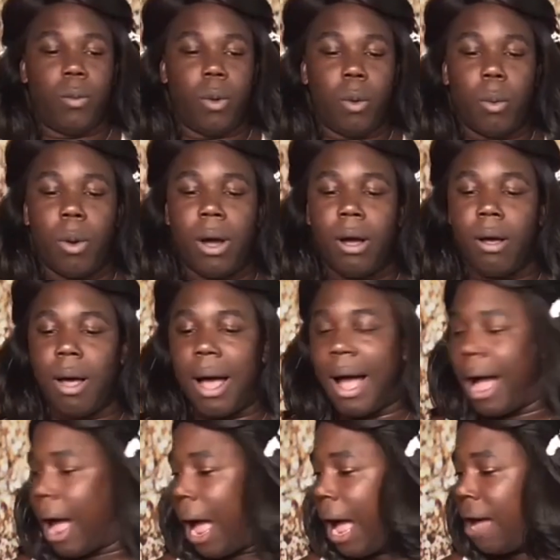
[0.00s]
Well,
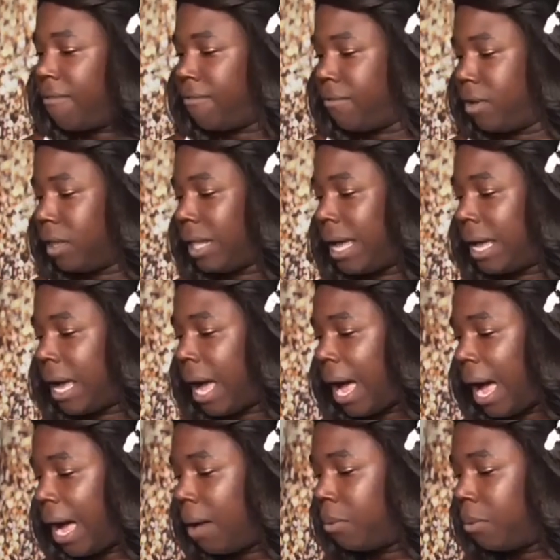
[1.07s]
I feel like I